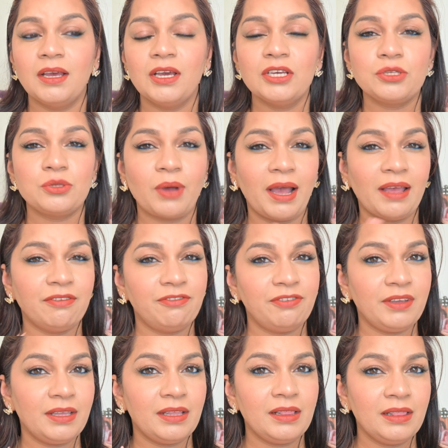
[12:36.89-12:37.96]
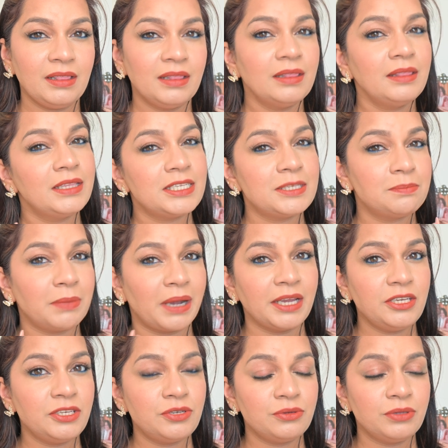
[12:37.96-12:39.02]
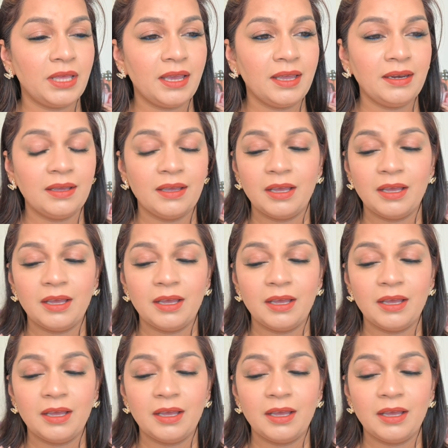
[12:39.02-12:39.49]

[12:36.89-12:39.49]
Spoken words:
So I feel this might do that,